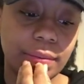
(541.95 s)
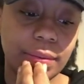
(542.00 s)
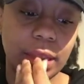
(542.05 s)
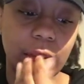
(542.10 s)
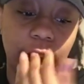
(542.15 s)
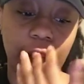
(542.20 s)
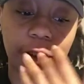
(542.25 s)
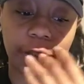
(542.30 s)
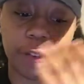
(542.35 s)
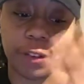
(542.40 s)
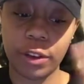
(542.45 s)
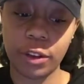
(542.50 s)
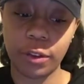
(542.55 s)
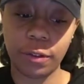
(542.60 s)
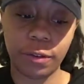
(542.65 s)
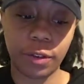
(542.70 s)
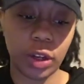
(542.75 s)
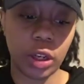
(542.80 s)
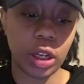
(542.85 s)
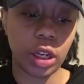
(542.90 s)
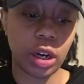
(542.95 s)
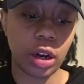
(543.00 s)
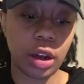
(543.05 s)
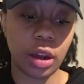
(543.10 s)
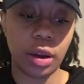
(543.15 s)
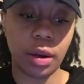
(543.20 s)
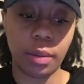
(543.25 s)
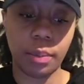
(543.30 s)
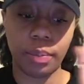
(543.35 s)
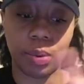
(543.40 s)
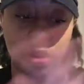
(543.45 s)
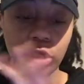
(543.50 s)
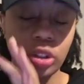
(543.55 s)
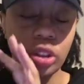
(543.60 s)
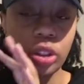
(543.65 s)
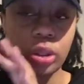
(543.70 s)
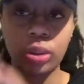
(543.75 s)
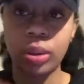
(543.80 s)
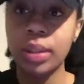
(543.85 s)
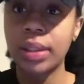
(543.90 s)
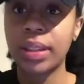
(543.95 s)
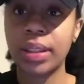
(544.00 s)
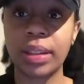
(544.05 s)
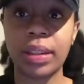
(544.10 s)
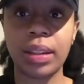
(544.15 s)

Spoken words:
gotta feel the fear and push towards it